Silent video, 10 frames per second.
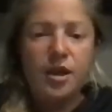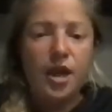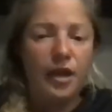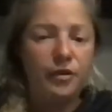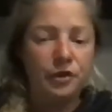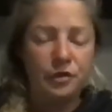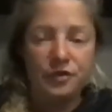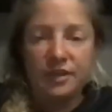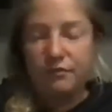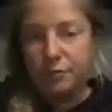I Googled
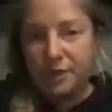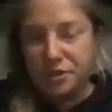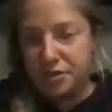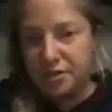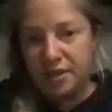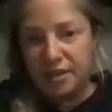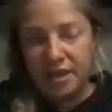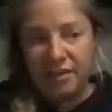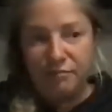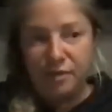the information that they
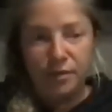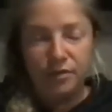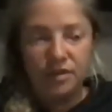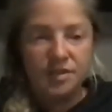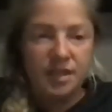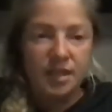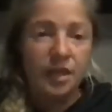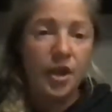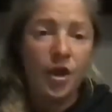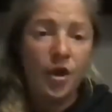gave me about the
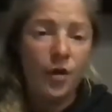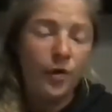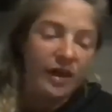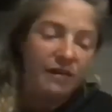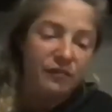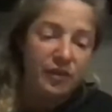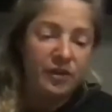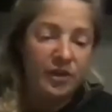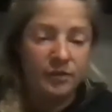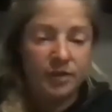CEO, and I figured
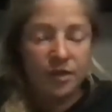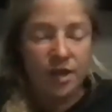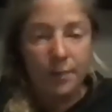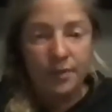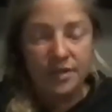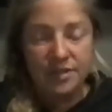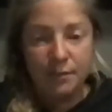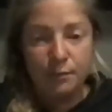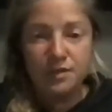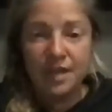out that the company's
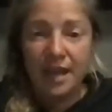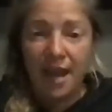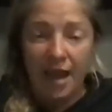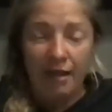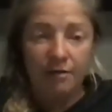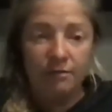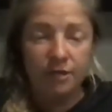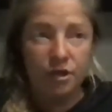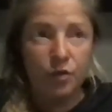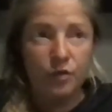name was Canan. The
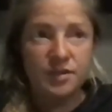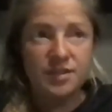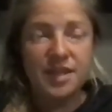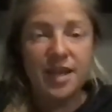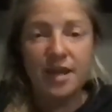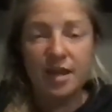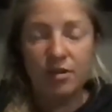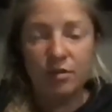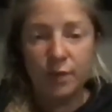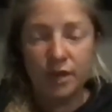code is CAN
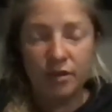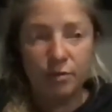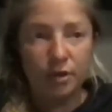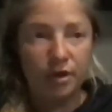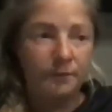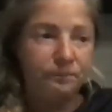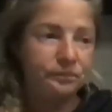on the regular market.